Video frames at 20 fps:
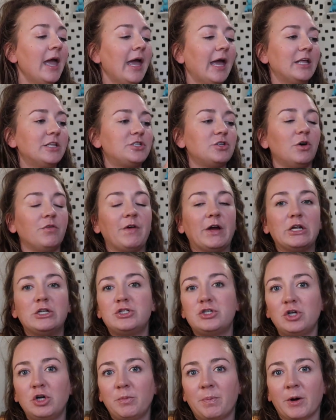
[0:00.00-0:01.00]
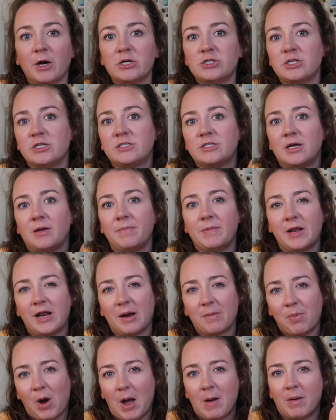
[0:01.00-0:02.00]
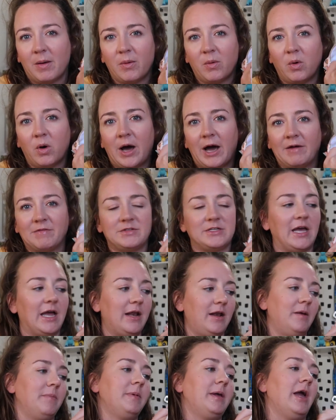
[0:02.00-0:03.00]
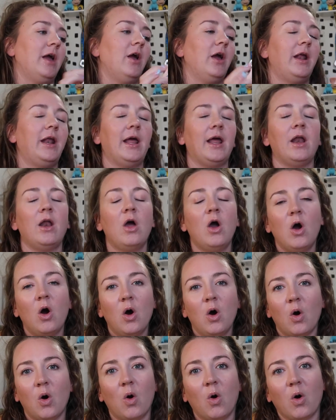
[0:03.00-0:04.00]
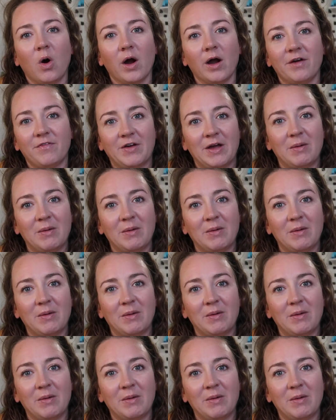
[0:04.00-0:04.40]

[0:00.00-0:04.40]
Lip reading: And so if I do purchase something, I probably will have to end up carrying it. Or